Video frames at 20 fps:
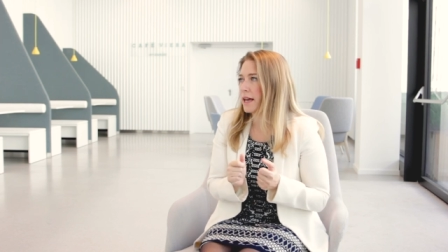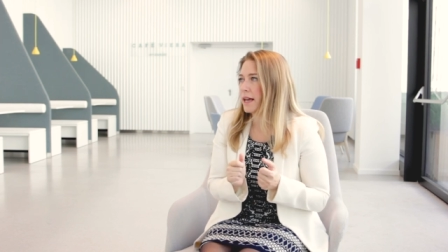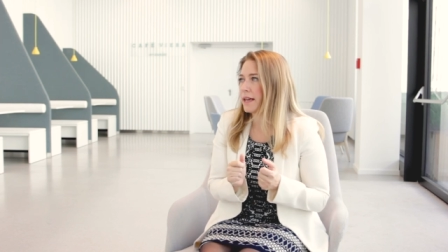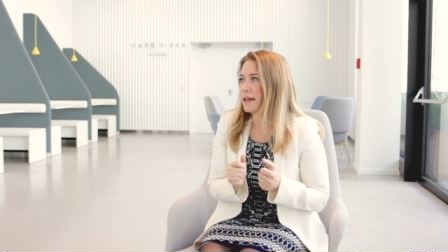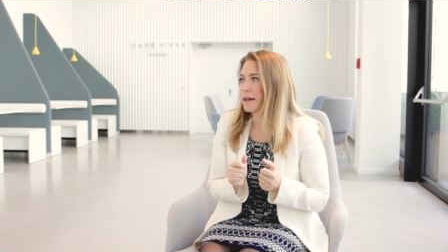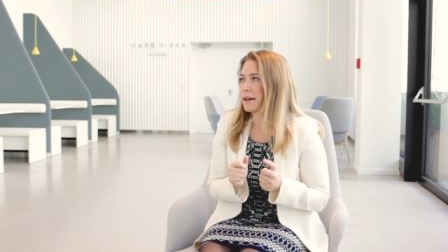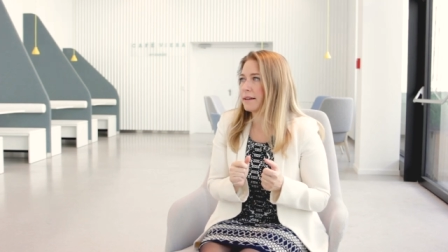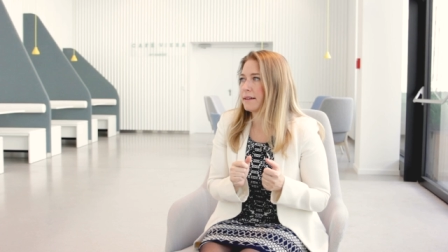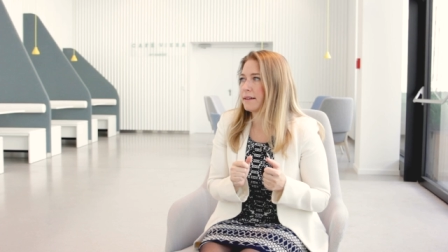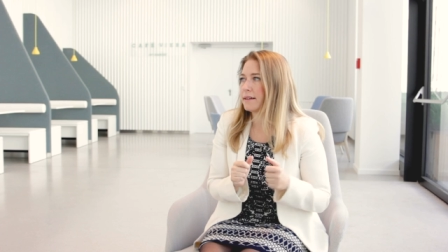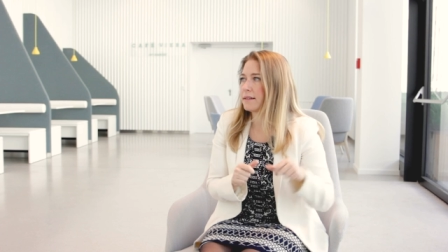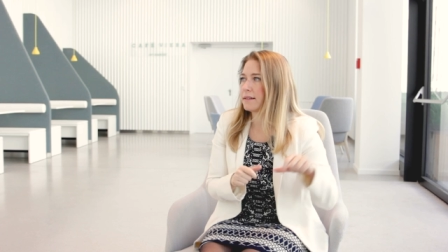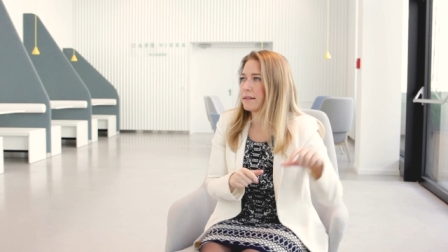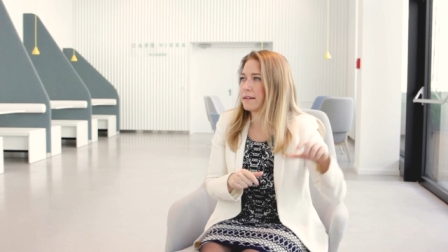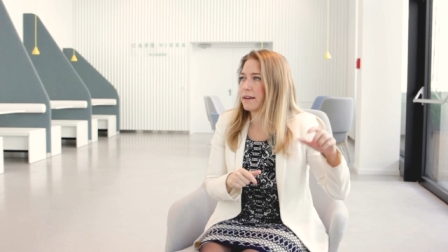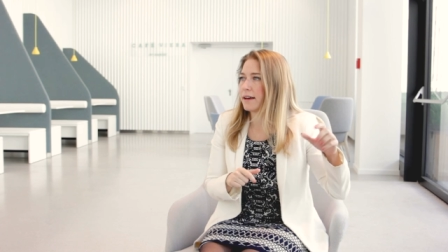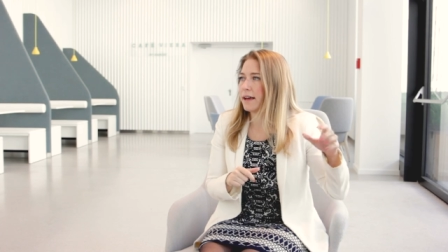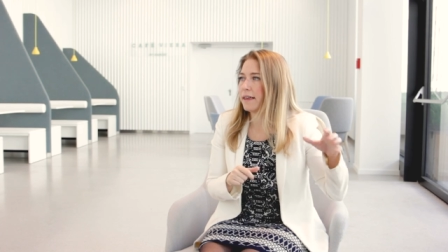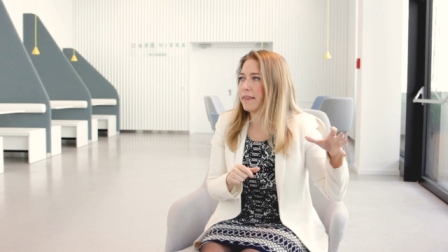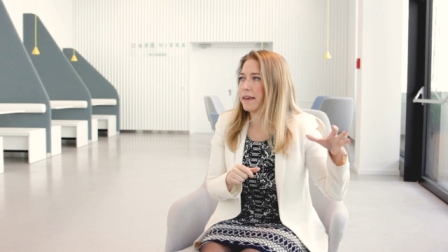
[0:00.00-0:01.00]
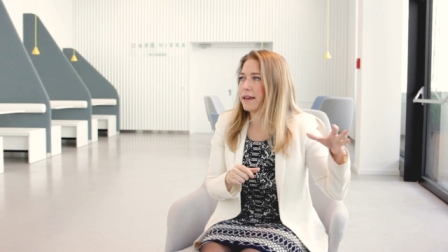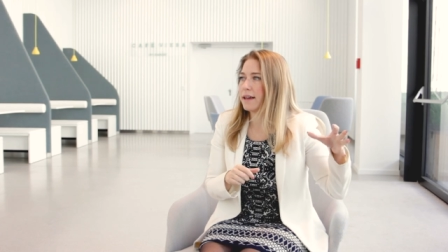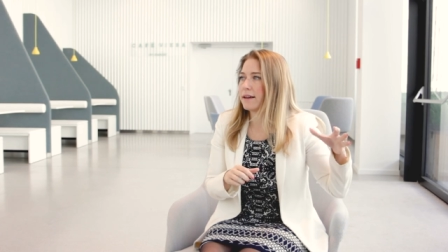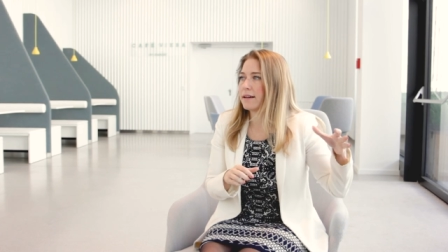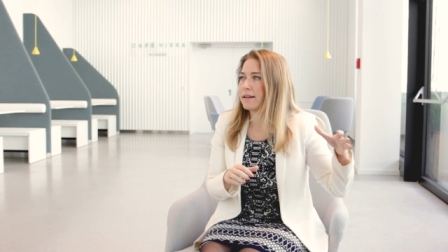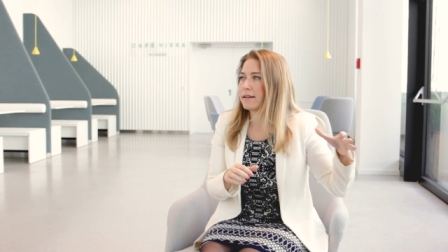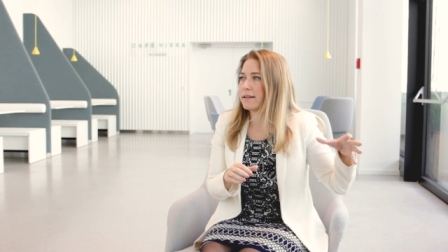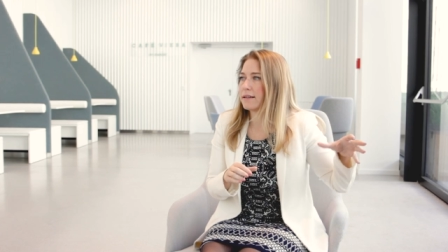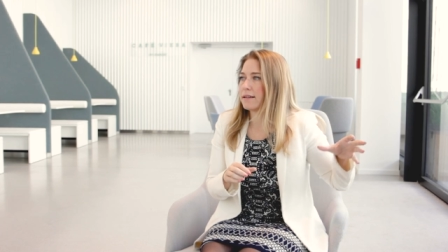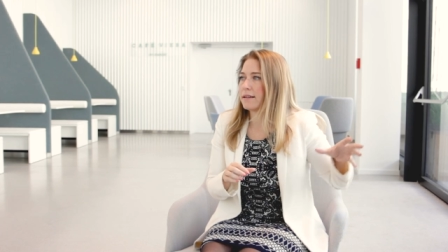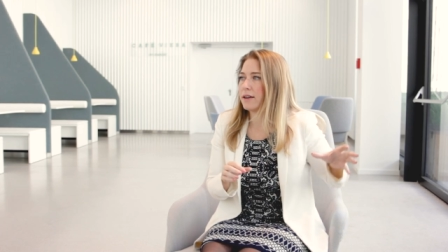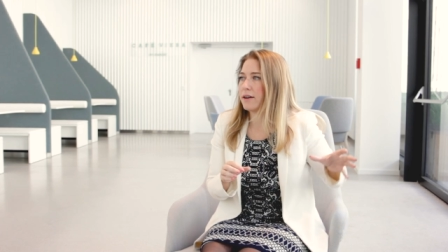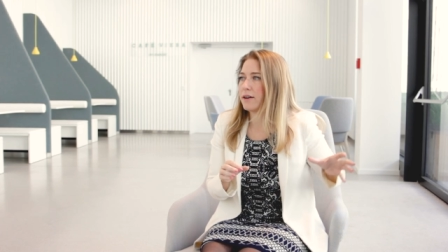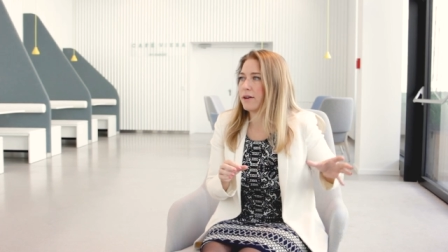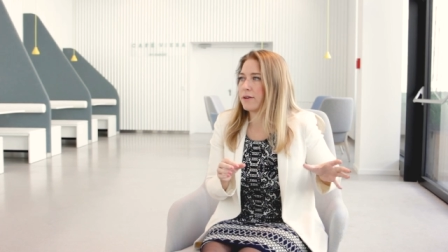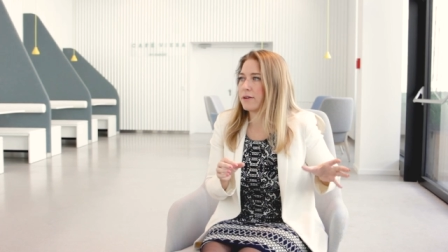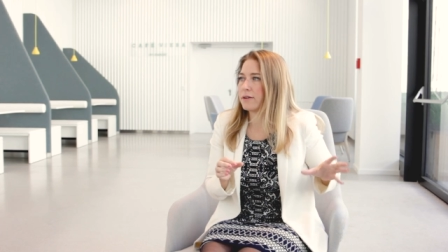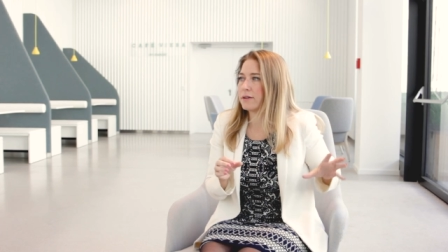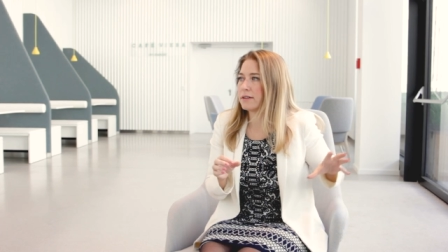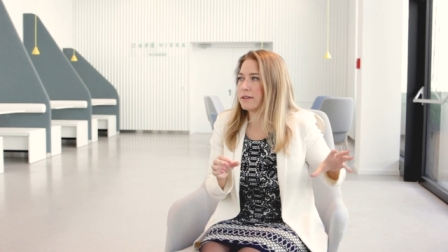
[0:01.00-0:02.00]
And I think, you
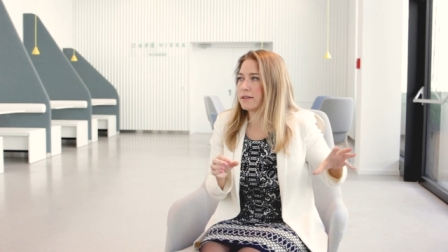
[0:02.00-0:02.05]
know,